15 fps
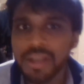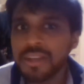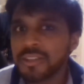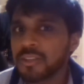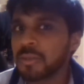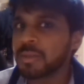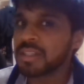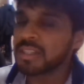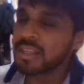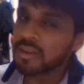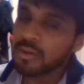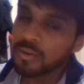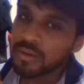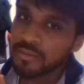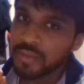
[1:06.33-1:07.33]
So, obviously,
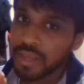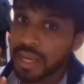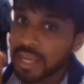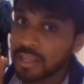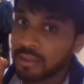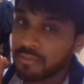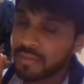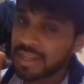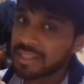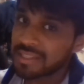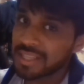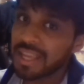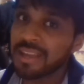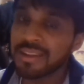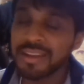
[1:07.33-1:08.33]
all of you Haikyuu fans
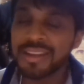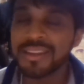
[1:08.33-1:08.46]
there,